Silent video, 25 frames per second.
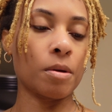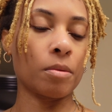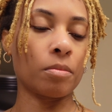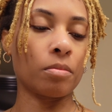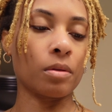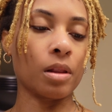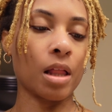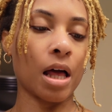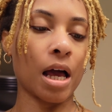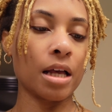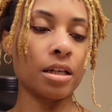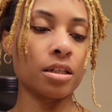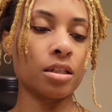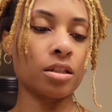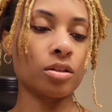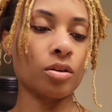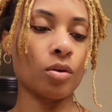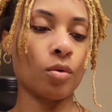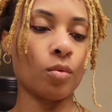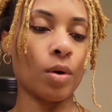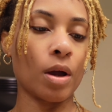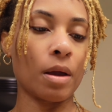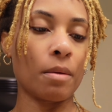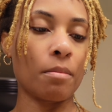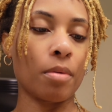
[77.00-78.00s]
it blasts
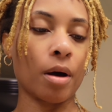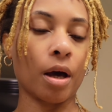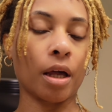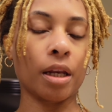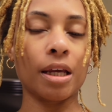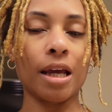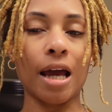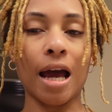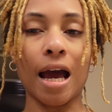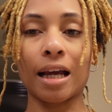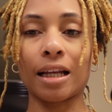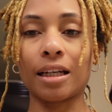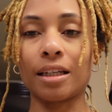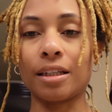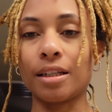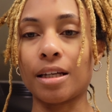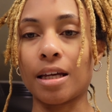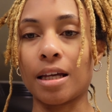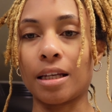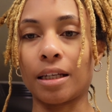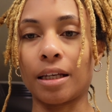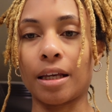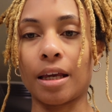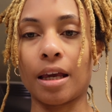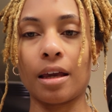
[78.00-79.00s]
away body acne
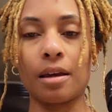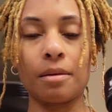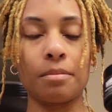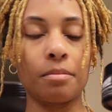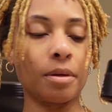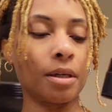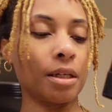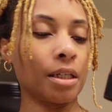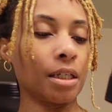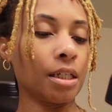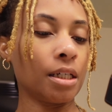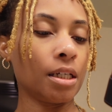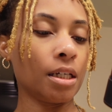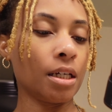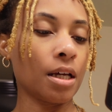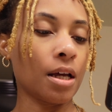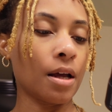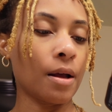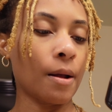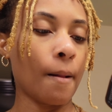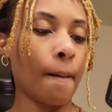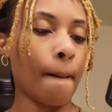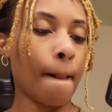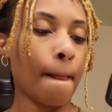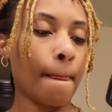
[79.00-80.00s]
and KP
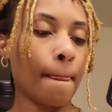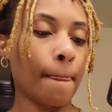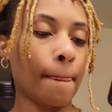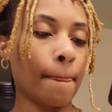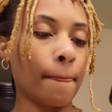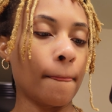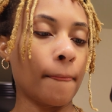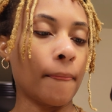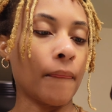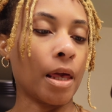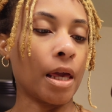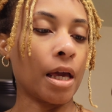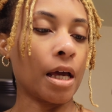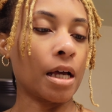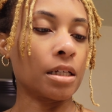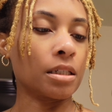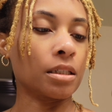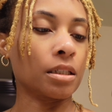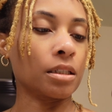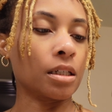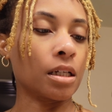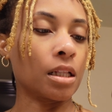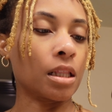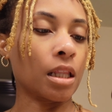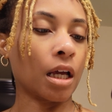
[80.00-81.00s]
it
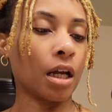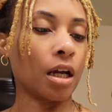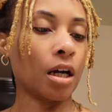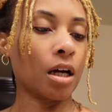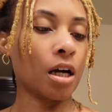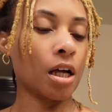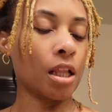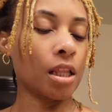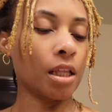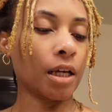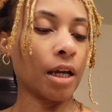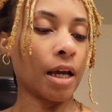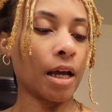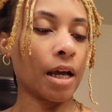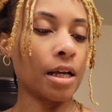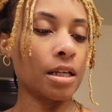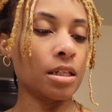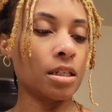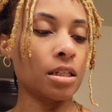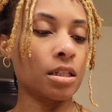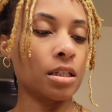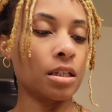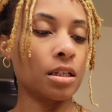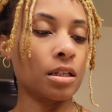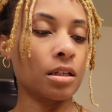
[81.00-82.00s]
has glycolic
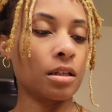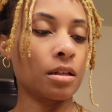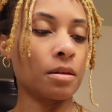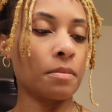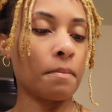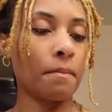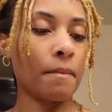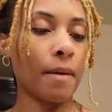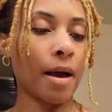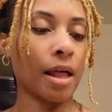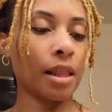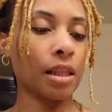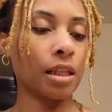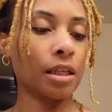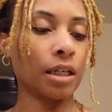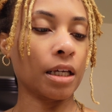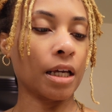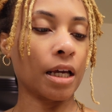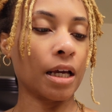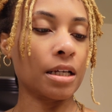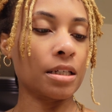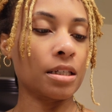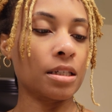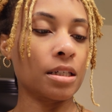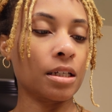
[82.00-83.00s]
acid malic
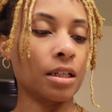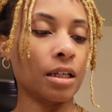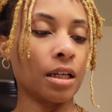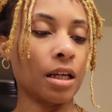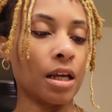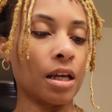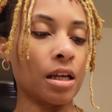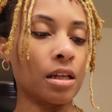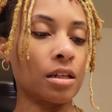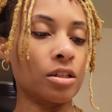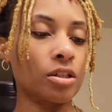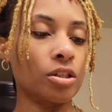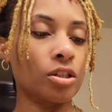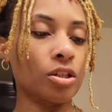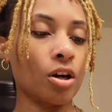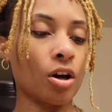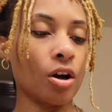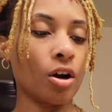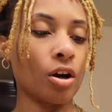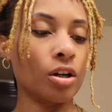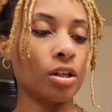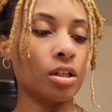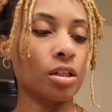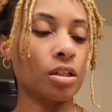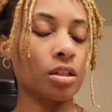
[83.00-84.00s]
acid and
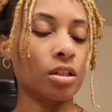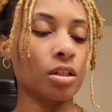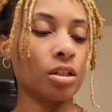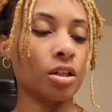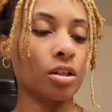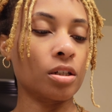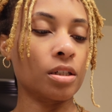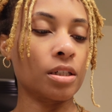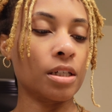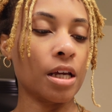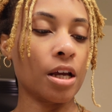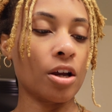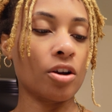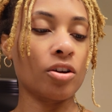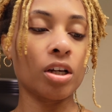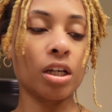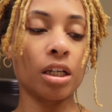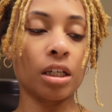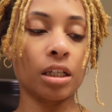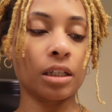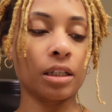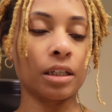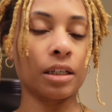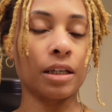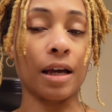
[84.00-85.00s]
tar
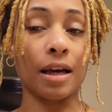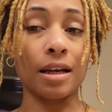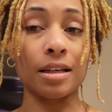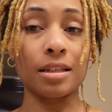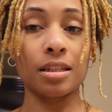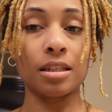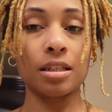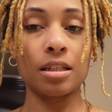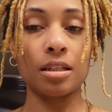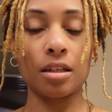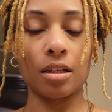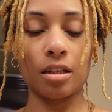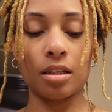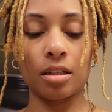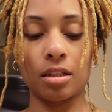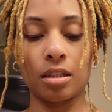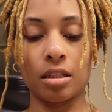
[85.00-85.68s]
tartaric acid